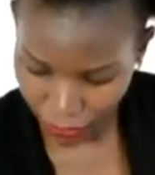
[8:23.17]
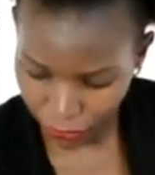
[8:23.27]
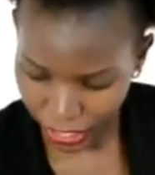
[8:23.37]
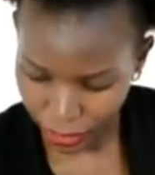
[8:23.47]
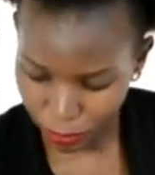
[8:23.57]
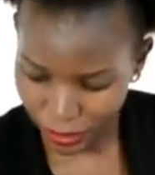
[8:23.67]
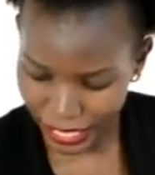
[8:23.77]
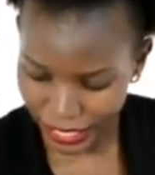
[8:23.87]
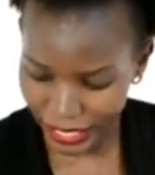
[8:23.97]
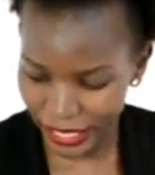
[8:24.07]
while
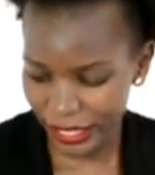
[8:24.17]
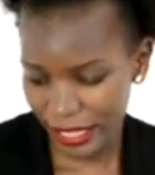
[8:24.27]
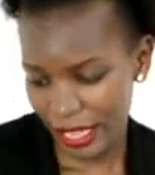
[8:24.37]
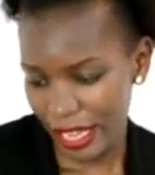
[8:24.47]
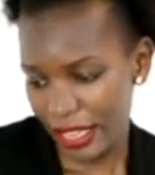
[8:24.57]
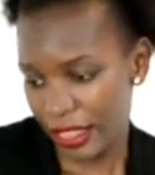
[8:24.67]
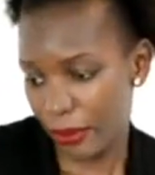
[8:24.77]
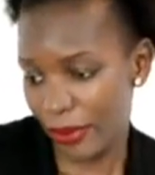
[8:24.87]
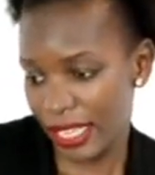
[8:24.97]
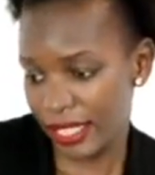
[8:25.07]
blending, the
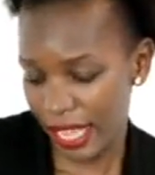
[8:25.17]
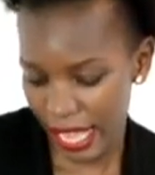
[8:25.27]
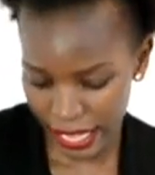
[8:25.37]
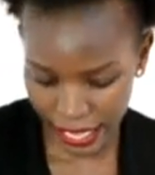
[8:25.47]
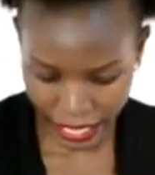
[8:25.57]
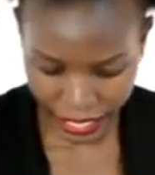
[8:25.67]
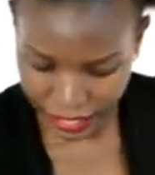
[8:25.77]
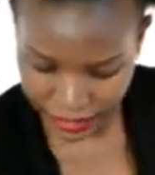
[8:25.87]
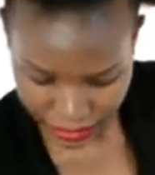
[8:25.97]
whisk, I guess,